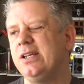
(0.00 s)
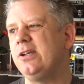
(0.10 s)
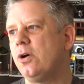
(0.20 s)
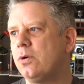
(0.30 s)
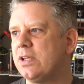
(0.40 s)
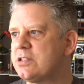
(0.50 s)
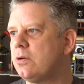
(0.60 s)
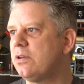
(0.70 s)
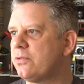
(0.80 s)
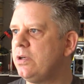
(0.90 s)
you know, let's
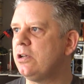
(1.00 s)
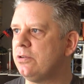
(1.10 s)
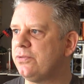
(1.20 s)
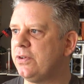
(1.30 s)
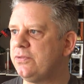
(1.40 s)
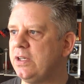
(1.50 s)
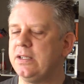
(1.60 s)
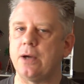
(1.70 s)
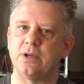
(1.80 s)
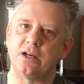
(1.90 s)
go to 350,
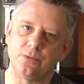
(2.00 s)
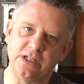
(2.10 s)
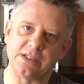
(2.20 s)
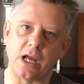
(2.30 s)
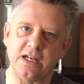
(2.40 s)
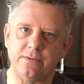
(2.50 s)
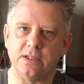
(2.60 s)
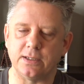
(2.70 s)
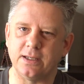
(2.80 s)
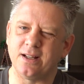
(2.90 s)
now we got to redesign
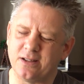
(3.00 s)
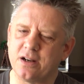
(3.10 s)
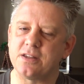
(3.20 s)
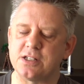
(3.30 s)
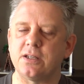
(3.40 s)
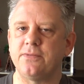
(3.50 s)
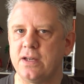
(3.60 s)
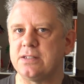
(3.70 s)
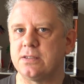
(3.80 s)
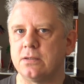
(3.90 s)
everything. A lot of this stuff
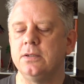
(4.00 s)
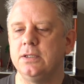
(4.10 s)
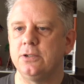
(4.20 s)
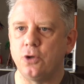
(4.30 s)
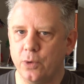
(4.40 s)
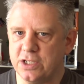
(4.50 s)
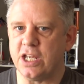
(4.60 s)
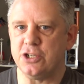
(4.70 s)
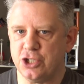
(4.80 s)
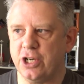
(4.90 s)
has to go into
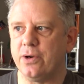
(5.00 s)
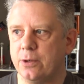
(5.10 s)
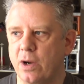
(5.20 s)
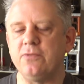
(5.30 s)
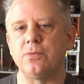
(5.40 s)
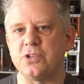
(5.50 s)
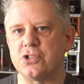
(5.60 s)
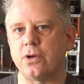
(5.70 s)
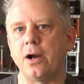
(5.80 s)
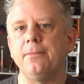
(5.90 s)
engineering right from the
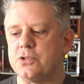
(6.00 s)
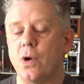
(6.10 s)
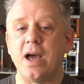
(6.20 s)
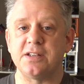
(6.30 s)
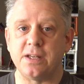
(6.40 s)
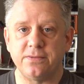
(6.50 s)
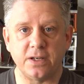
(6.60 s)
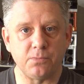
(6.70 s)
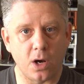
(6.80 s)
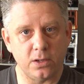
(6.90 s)
start. So how does that
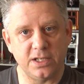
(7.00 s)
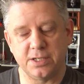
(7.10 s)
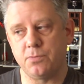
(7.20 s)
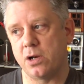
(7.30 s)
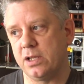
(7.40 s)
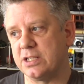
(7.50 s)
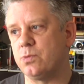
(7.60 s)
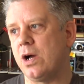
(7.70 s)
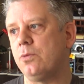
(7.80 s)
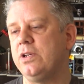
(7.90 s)
affect Model S and Model X?
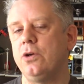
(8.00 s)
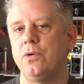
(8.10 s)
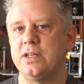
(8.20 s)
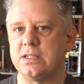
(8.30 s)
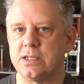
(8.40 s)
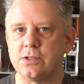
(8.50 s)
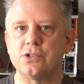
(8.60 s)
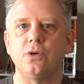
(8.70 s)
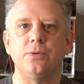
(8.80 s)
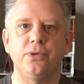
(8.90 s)
Well, we know that Tesla is
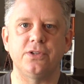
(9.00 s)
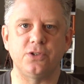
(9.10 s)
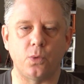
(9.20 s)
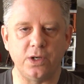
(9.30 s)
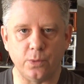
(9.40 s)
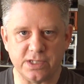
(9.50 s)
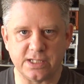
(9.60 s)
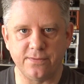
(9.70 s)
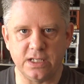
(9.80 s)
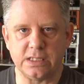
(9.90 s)
going to put the
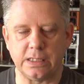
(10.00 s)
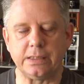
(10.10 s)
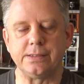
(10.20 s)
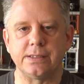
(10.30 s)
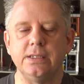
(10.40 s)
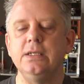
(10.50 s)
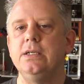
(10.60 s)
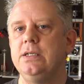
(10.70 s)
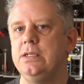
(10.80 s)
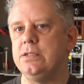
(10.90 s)
2170 cells
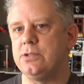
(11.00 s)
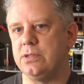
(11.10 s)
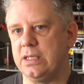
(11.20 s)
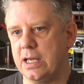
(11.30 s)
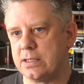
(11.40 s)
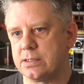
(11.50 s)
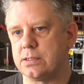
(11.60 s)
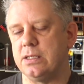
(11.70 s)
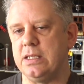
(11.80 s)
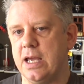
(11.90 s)
into the
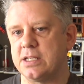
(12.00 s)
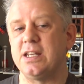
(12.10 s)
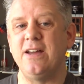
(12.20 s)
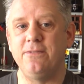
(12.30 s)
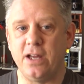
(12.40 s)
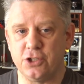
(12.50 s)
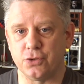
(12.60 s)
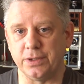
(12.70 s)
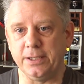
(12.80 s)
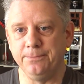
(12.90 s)
S and the X
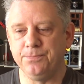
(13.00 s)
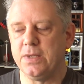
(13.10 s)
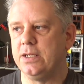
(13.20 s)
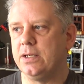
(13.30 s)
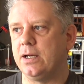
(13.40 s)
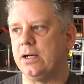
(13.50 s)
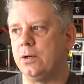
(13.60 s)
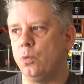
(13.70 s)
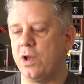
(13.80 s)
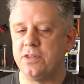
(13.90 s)
eventually.
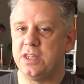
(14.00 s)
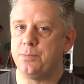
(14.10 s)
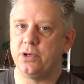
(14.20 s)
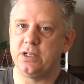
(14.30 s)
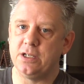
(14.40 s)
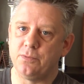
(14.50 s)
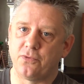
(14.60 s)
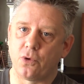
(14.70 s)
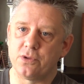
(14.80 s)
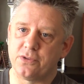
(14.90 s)
Whether they put it in
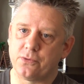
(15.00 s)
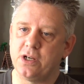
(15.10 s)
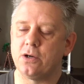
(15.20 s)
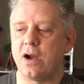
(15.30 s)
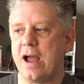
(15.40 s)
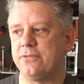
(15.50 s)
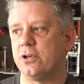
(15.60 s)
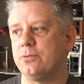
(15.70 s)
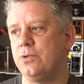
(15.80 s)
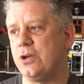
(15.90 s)
before the 3 or
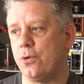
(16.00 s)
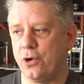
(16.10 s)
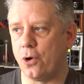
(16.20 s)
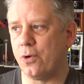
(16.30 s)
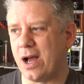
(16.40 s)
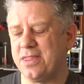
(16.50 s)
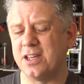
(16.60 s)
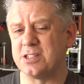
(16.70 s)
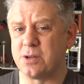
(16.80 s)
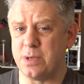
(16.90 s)
after, we don't know. I
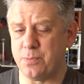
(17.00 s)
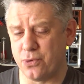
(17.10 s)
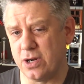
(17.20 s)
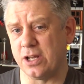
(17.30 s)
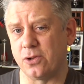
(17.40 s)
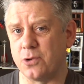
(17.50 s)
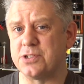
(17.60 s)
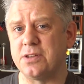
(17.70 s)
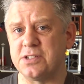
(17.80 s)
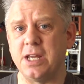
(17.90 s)
think it's going to be pretty
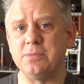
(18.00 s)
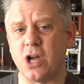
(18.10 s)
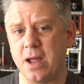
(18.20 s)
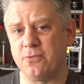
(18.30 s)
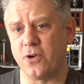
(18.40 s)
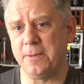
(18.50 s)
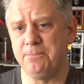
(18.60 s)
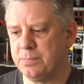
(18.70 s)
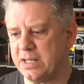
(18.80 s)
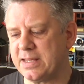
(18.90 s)
close to the same time frame,
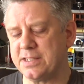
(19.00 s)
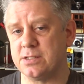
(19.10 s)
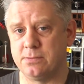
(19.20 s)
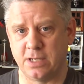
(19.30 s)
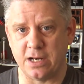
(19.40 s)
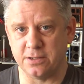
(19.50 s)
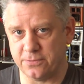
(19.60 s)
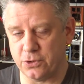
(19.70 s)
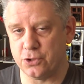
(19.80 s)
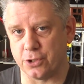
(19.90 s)
but that's kind of the
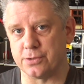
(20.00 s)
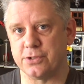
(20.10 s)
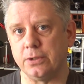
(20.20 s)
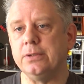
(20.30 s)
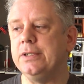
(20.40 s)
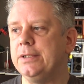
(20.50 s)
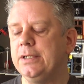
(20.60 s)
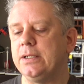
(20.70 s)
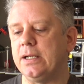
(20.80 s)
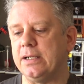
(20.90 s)
future, so
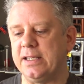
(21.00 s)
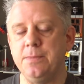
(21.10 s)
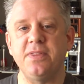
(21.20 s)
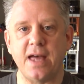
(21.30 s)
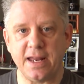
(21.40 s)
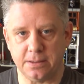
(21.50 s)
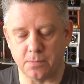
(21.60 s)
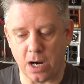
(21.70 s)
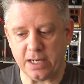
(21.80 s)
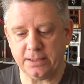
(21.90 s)
keep that in
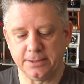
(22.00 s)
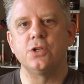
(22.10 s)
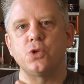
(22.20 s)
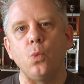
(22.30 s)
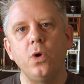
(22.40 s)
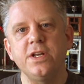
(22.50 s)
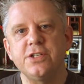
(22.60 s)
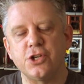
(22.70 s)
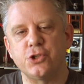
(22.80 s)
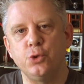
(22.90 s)
mind. So what
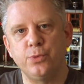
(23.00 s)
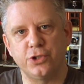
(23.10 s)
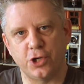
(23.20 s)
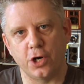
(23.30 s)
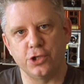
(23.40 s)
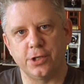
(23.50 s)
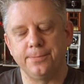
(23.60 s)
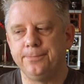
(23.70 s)
is a supercharger?